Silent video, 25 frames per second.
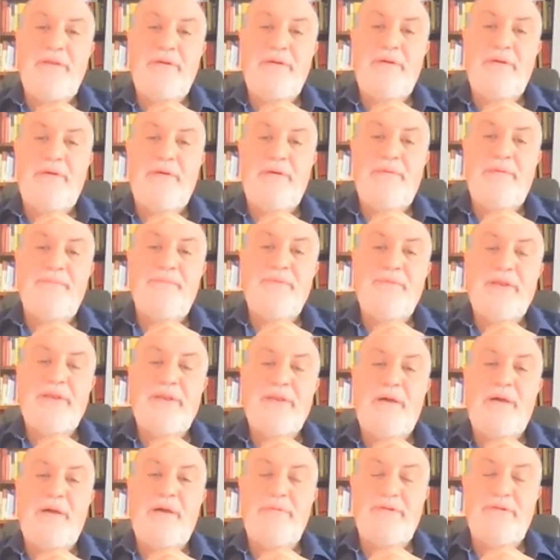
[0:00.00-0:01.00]
uh,
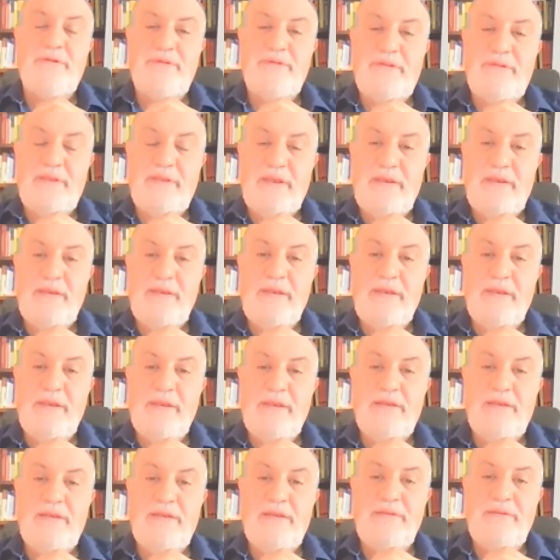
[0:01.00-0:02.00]
kilometers a day,
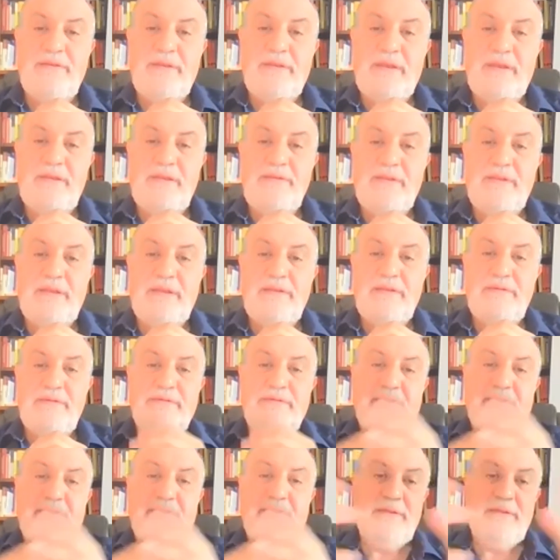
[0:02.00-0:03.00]
and and
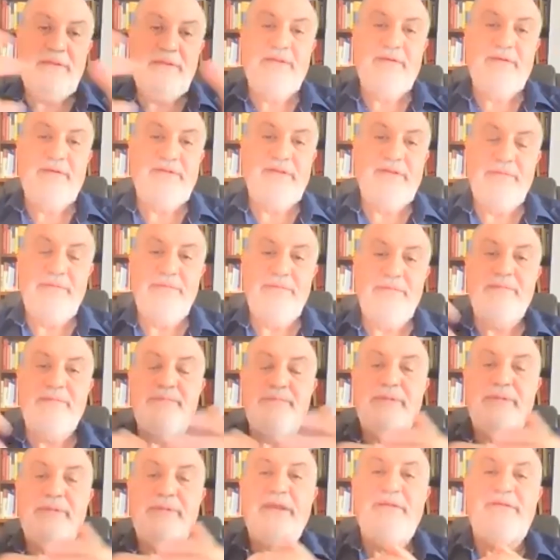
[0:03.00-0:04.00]
and and there's some
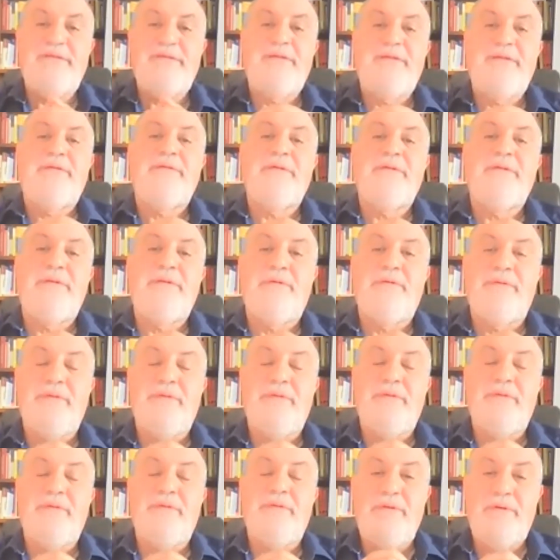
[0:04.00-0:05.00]
places in
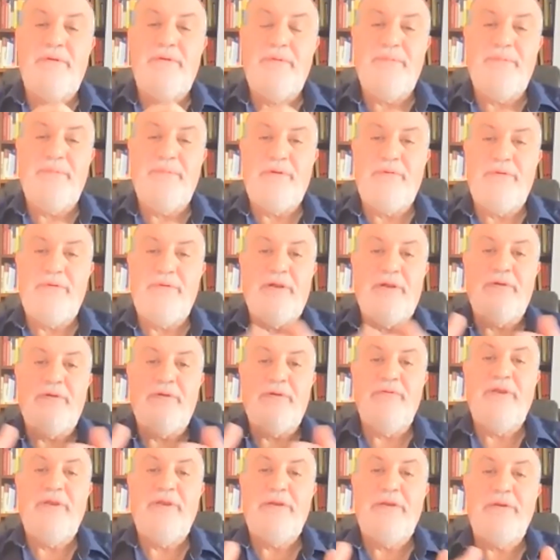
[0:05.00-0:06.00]
northern Europe that were
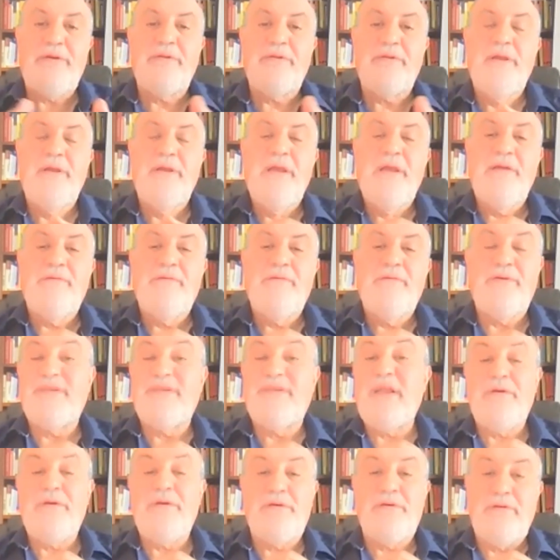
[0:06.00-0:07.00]
not reached for
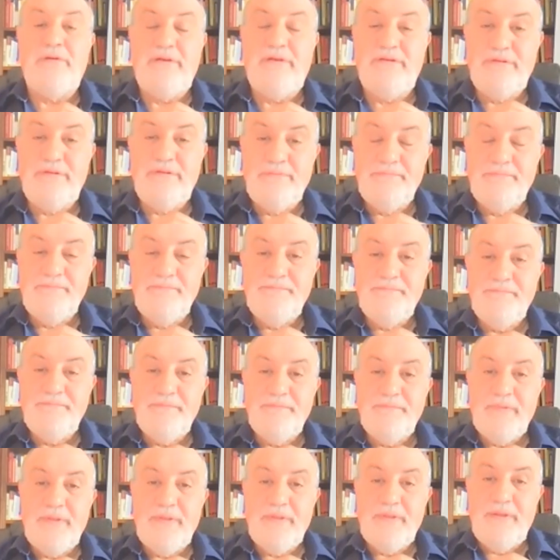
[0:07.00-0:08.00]
centuries.
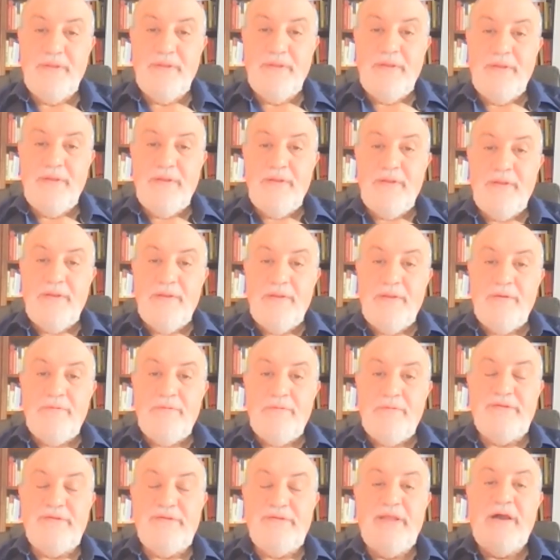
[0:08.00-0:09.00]

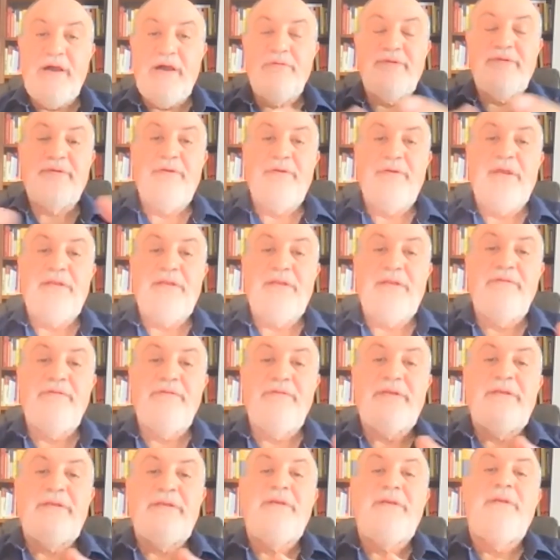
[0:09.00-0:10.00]
Whereas now with
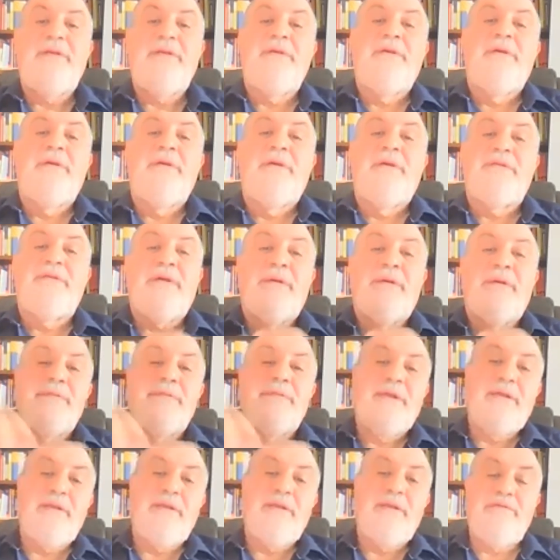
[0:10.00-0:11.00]
connectivity,
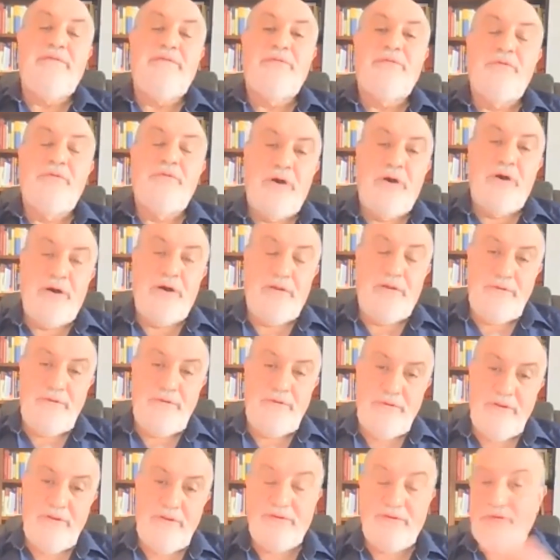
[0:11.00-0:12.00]
something leaves Wuhan,
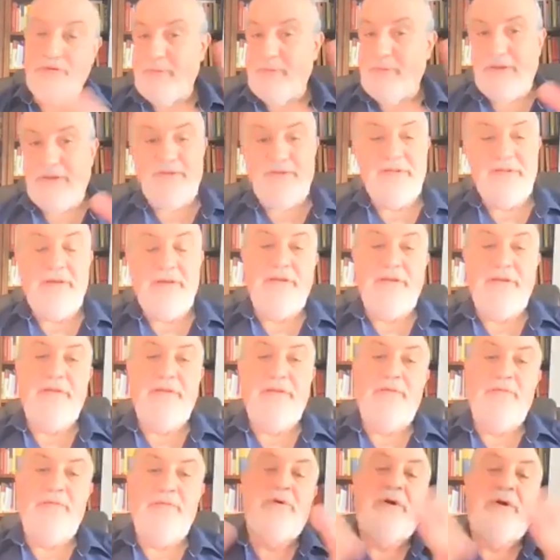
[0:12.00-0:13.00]
assuming it started in
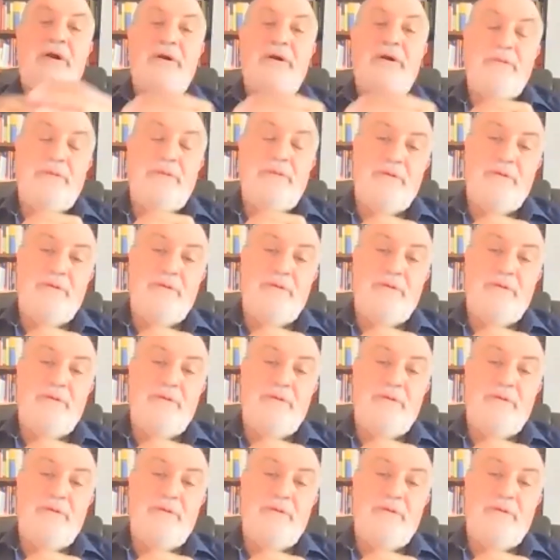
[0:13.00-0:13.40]
Wuhan,